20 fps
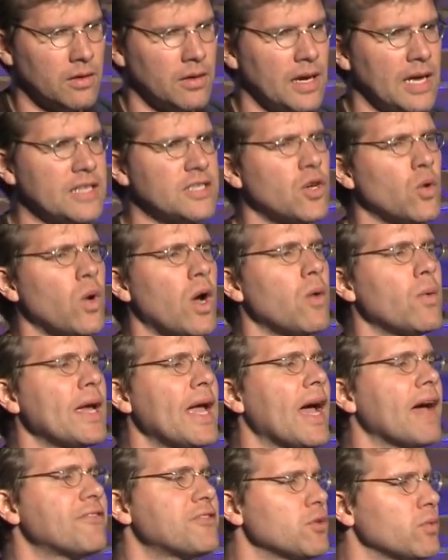And so what we
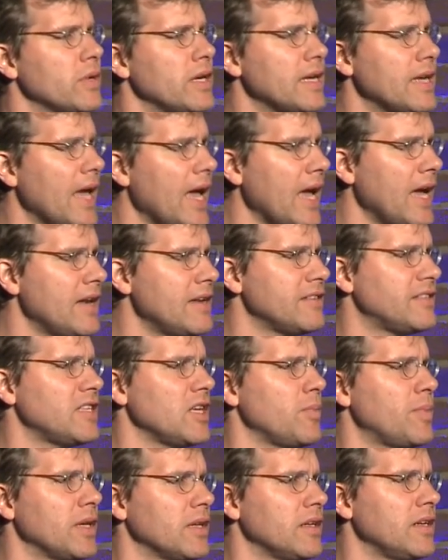have to regain is
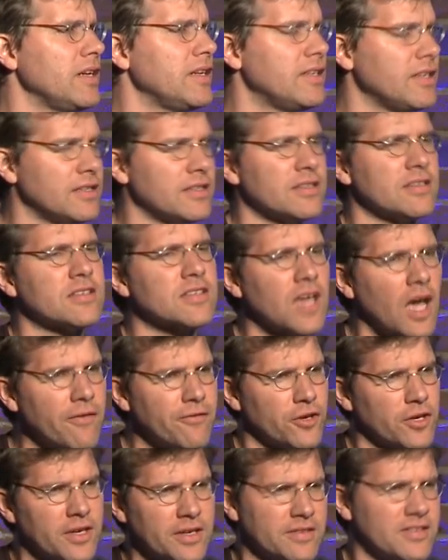the ability to
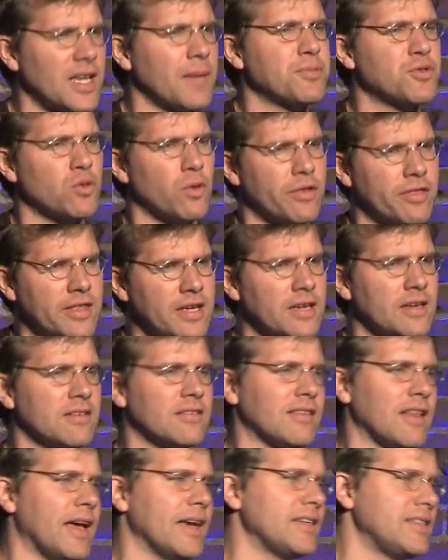discover conceptual
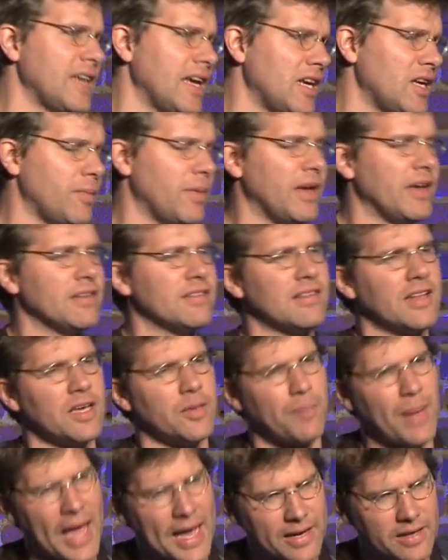things like database,
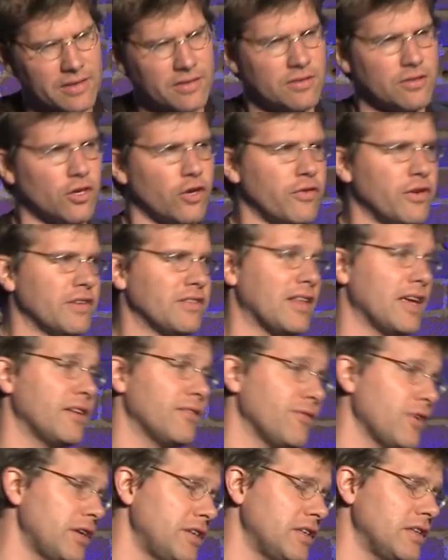like back-end service, like
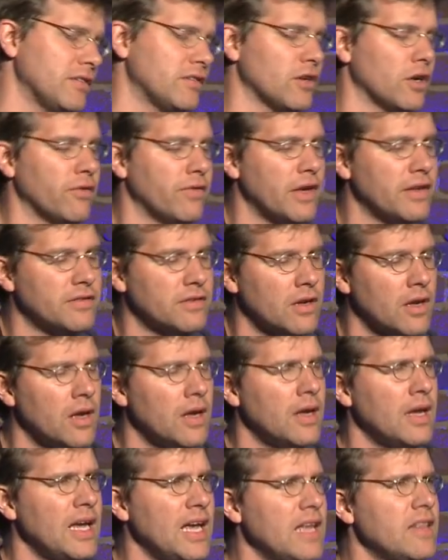front-end service,
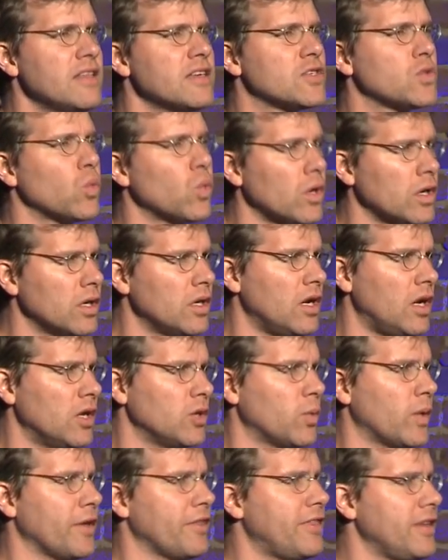in this
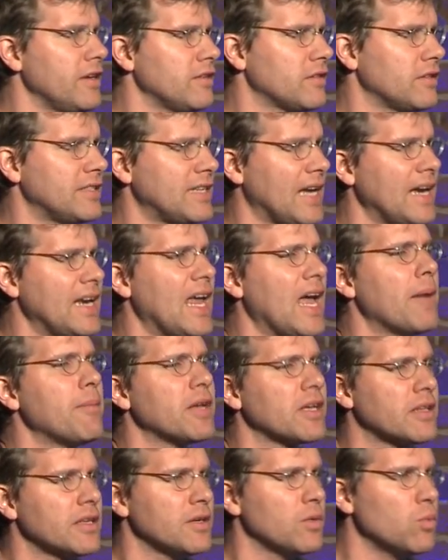world where things are
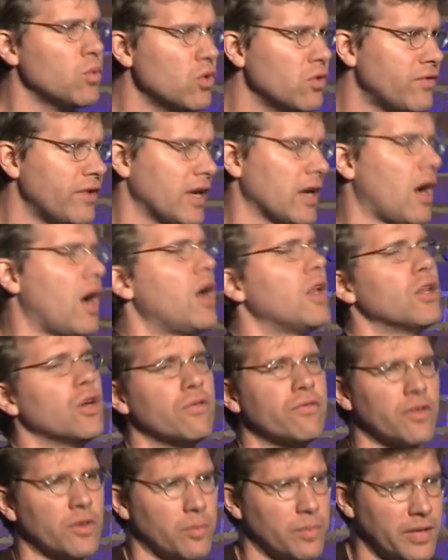dynamically moving all
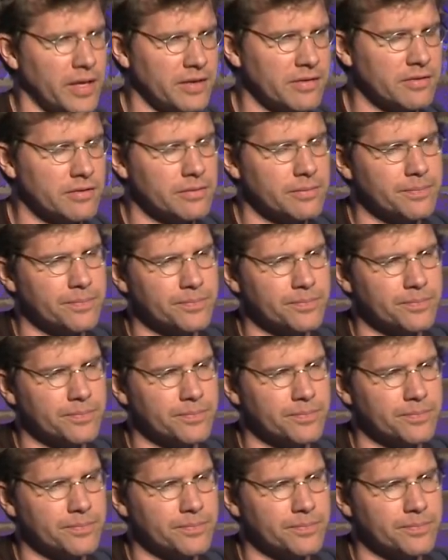over the place.